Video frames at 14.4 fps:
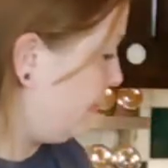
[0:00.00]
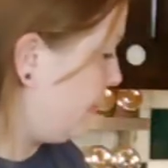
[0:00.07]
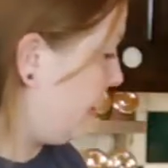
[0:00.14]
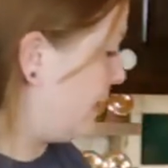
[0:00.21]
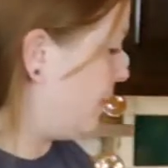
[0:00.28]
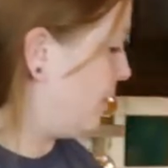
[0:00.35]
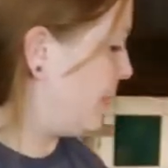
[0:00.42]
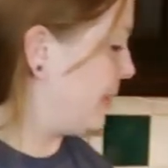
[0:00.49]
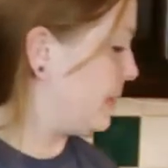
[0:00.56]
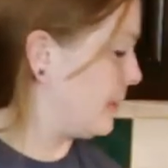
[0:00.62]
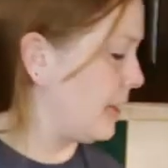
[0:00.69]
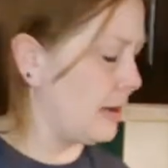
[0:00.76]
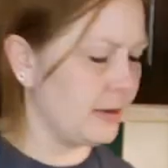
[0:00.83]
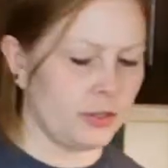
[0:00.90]
And don't be
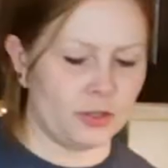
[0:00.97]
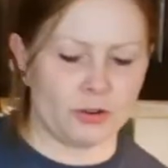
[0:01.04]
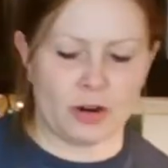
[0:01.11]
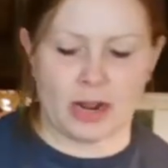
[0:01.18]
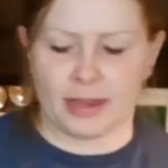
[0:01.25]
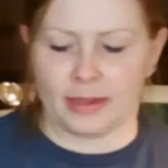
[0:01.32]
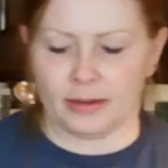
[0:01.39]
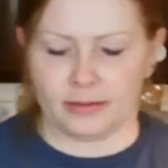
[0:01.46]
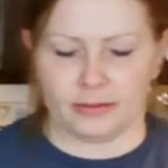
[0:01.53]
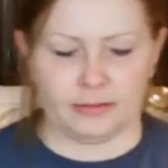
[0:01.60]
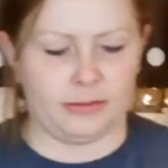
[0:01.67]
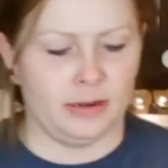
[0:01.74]
scared to try it.